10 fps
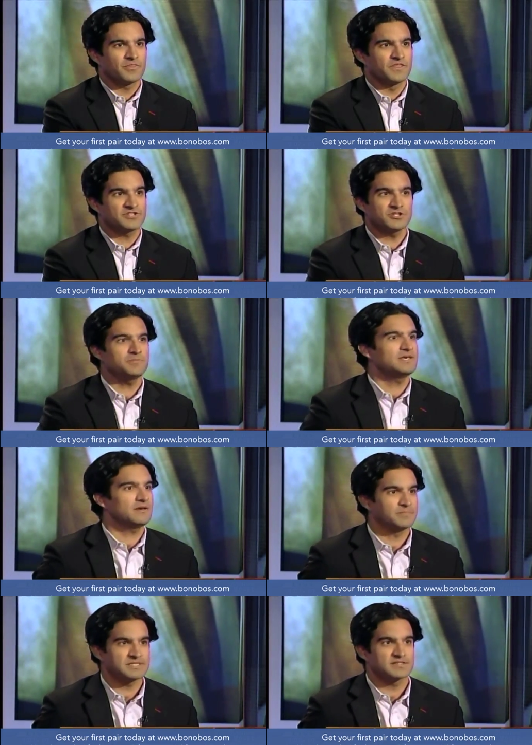this should be a
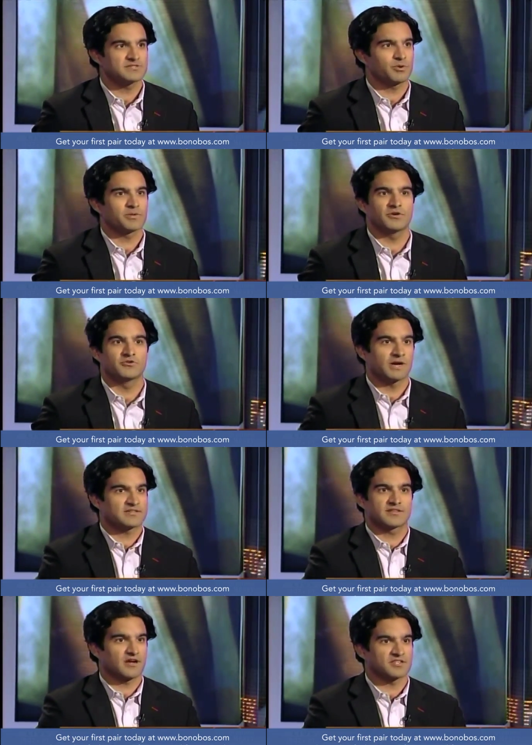business where we go direct
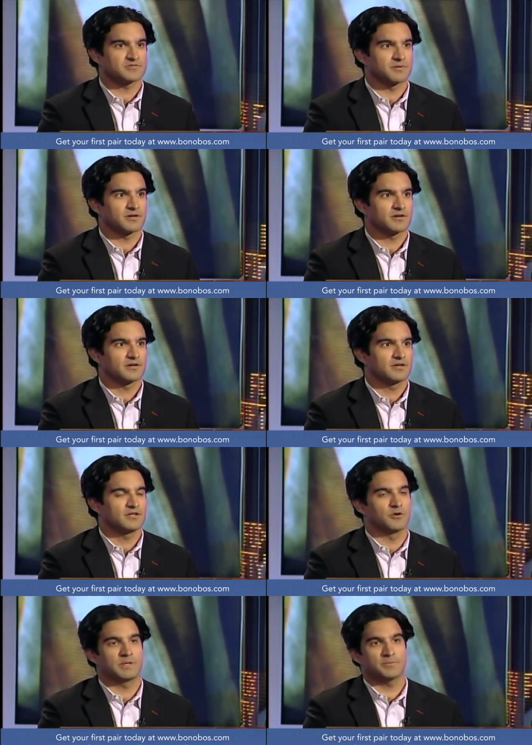to the customer. You
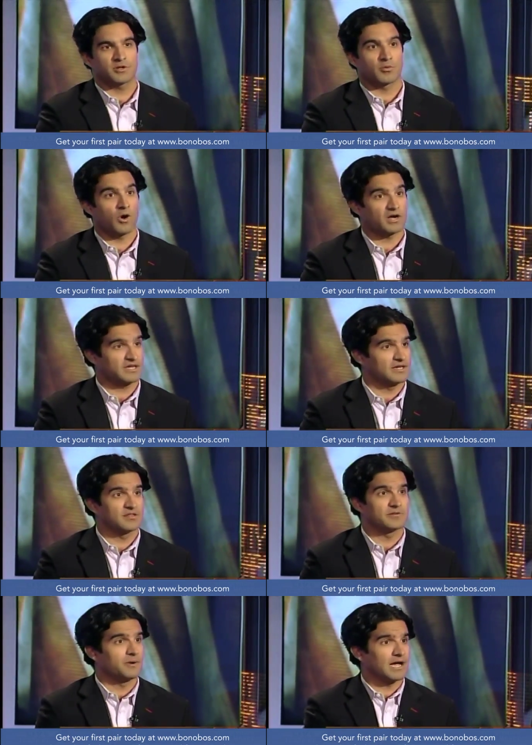know, people are walking in,
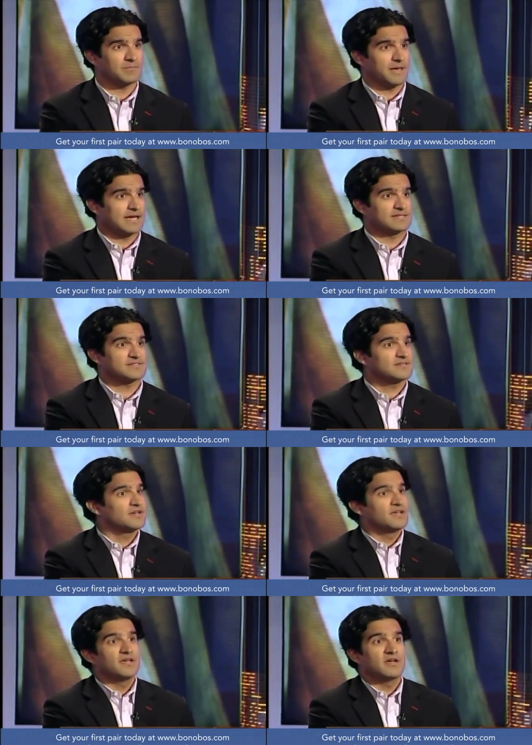they're buying pants,
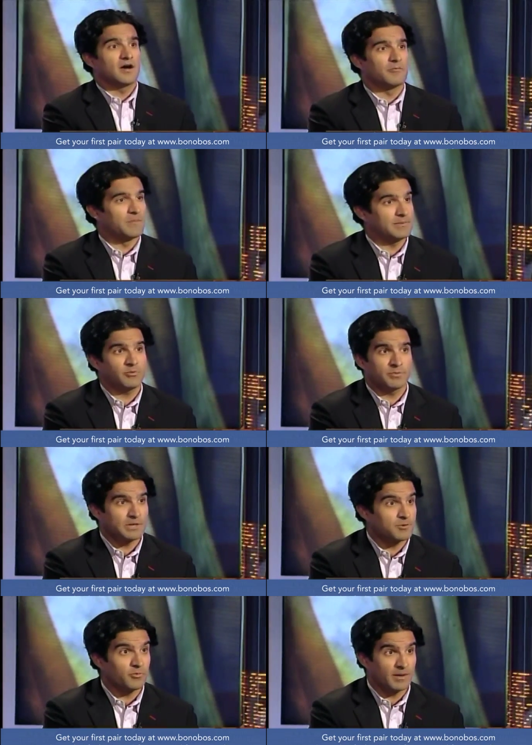Maybe we put
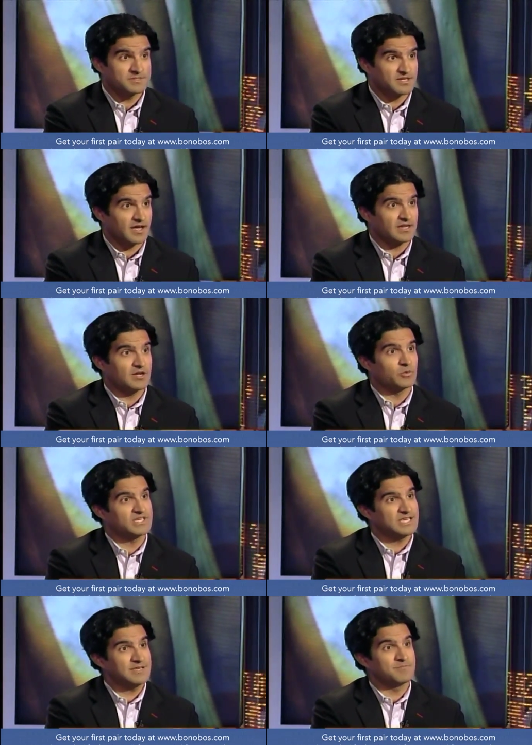up a website and we
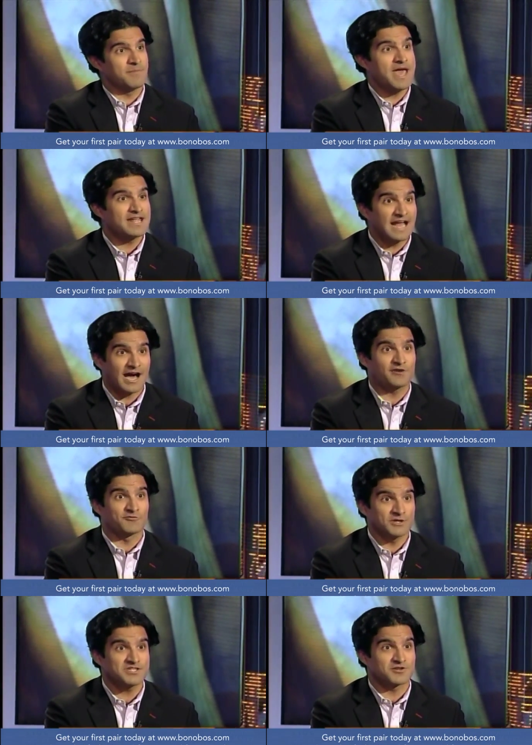keep men out of
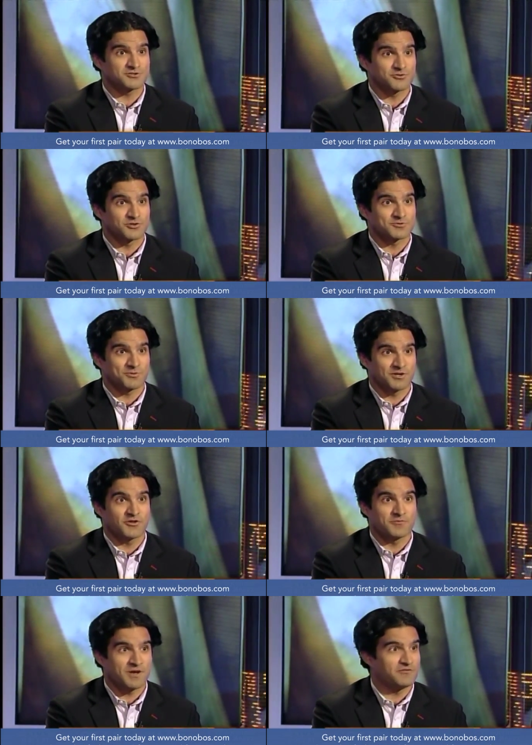retail stores when we know
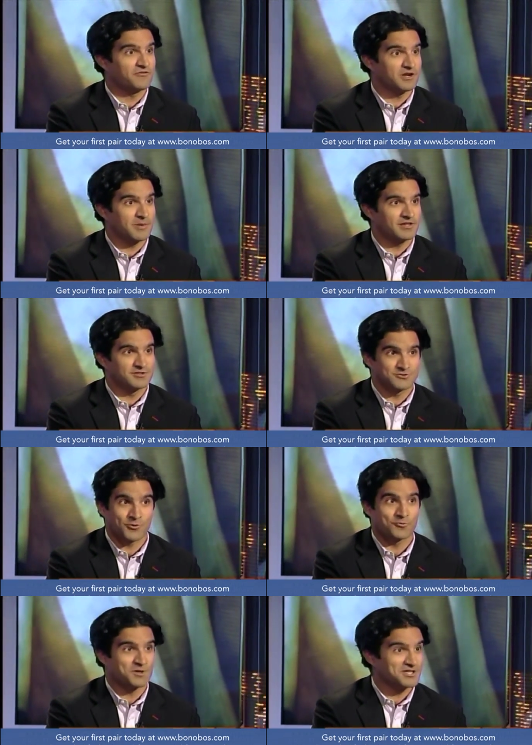that men fundamentally
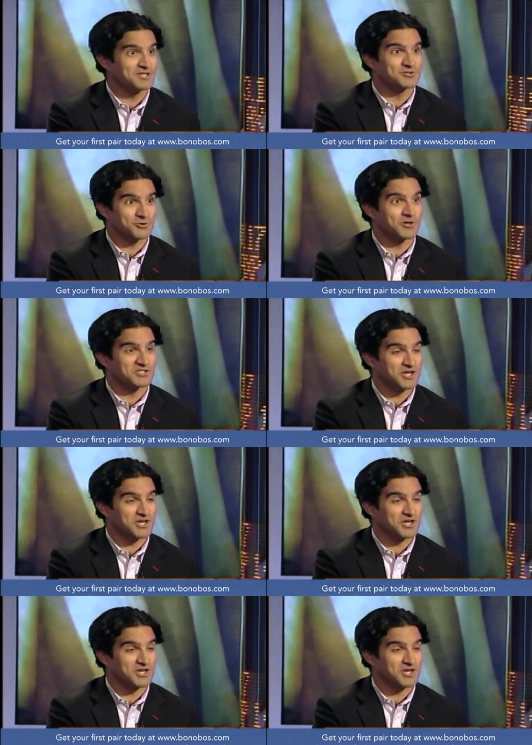don't really don't enjoy